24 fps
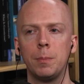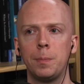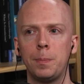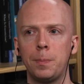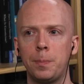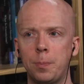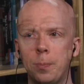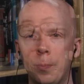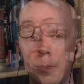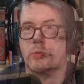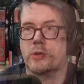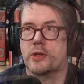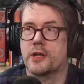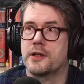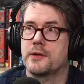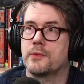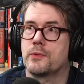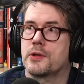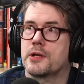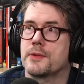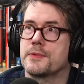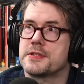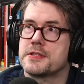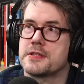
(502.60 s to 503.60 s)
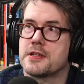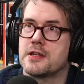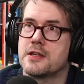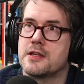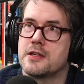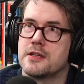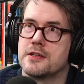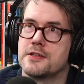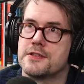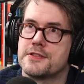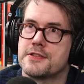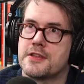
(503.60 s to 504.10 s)
Yeah, what I what I would
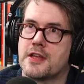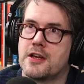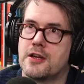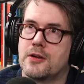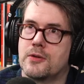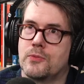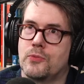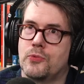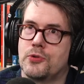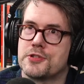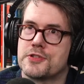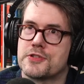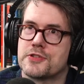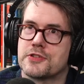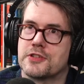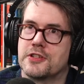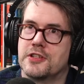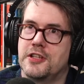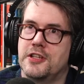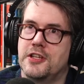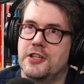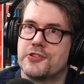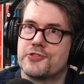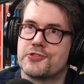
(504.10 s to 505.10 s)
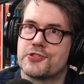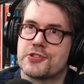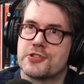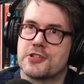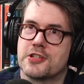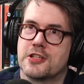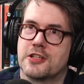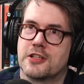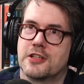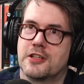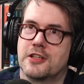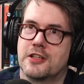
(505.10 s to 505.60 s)
say is that what's
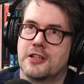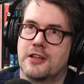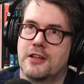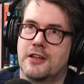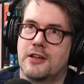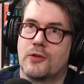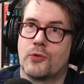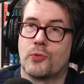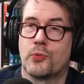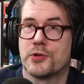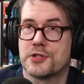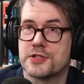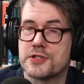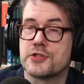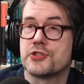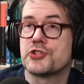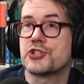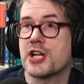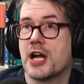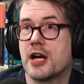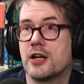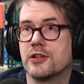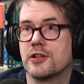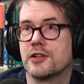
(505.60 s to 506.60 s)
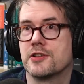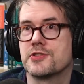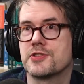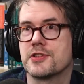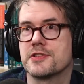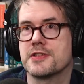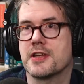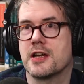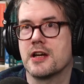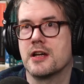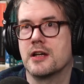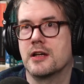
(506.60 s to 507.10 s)
interesting, or what's the
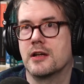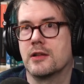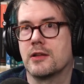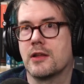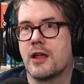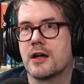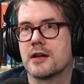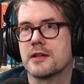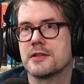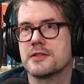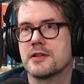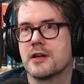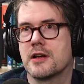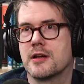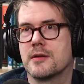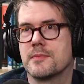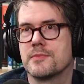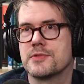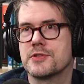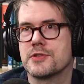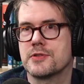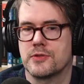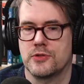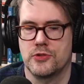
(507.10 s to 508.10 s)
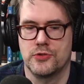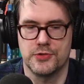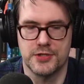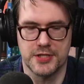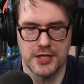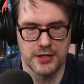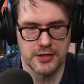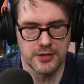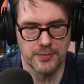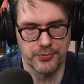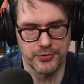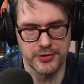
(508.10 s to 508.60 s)
challenge, is that a lot of times you
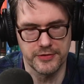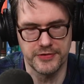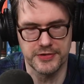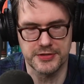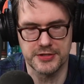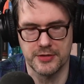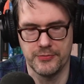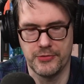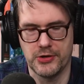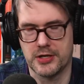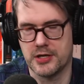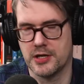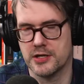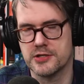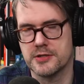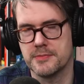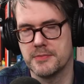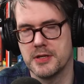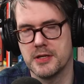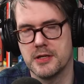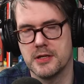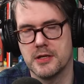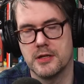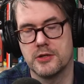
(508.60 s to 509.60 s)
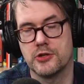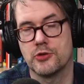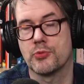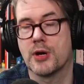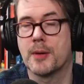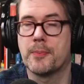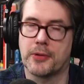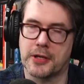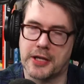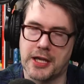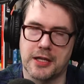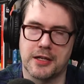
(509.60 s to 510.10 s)
take the previous communication media and you
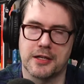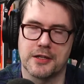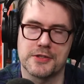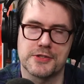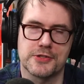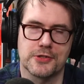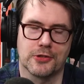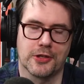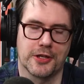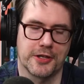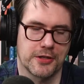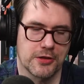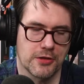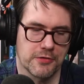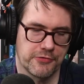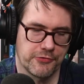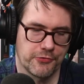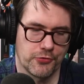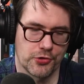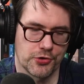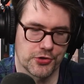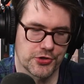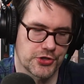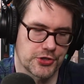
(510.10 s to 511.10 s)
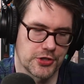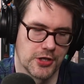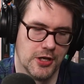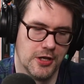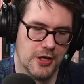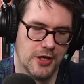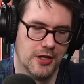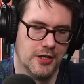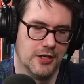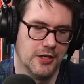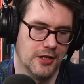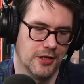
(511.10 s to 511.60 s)
replicate it. So like the first
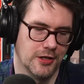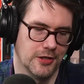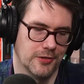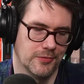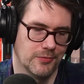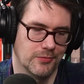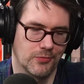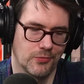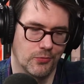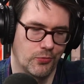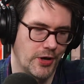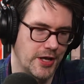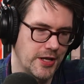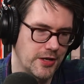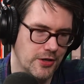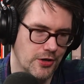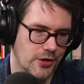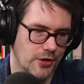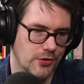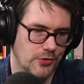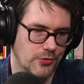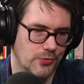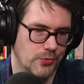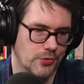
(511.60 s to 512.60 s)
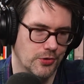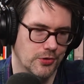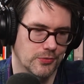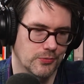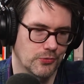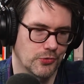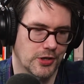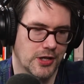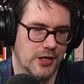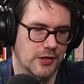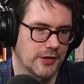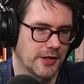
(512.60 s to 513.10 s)
uh, radio were,
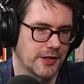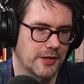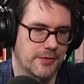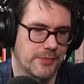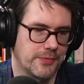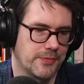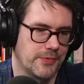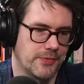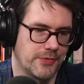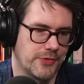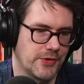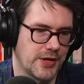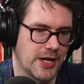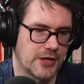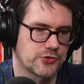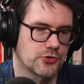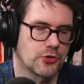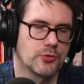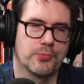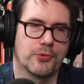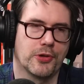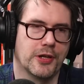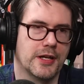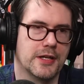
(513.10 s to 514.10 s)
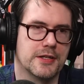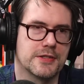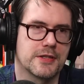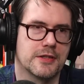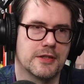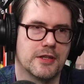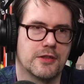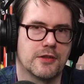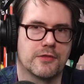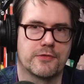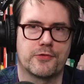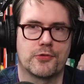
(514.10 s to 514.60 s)
were kind of like theatrical plays,
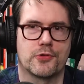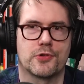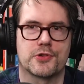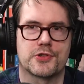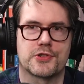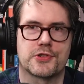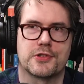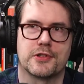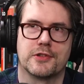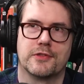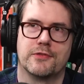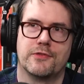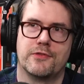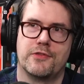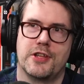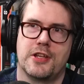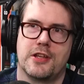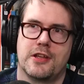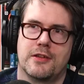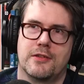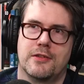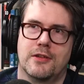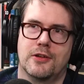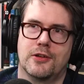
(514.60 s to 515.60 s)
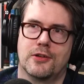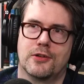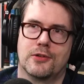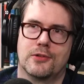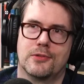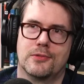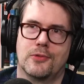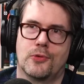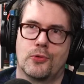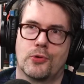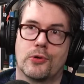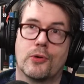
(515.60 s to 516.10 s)
and then the first v
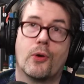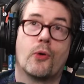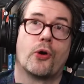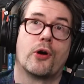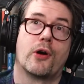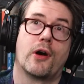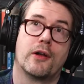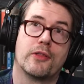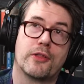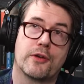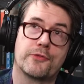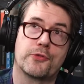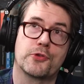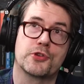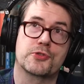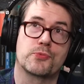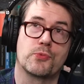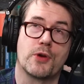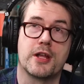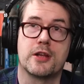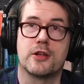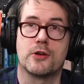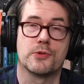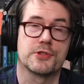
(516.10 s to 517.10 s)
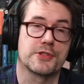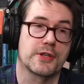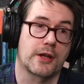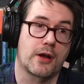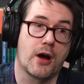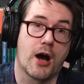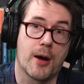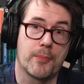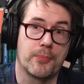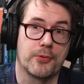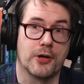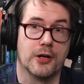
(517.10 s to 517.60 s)
or, or or the first radio was
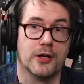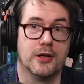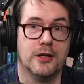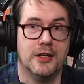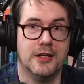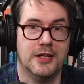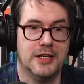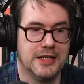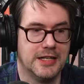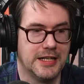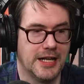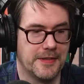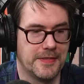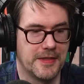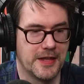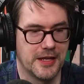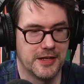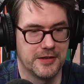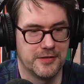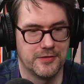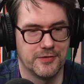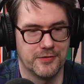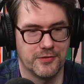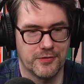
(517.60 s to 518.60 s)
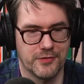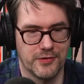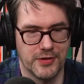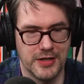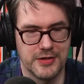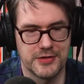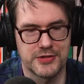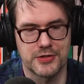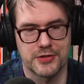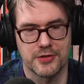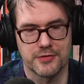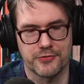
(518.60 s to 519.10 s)
like opera, and then
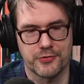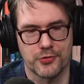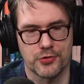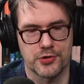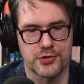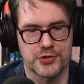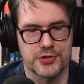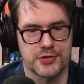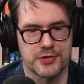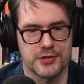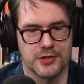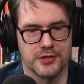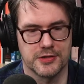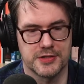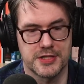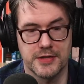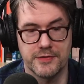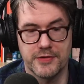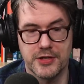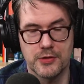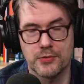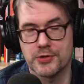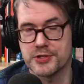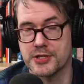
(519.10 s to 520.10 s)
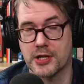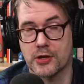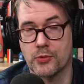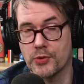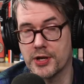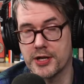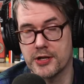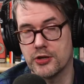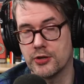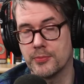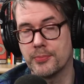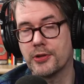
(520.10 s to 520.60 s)
into the first uh, T V was like
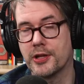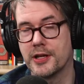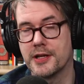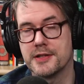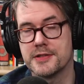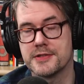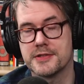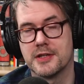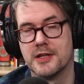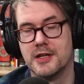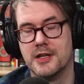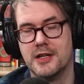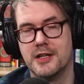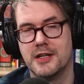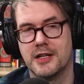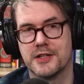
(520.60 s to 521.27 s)
radio plays.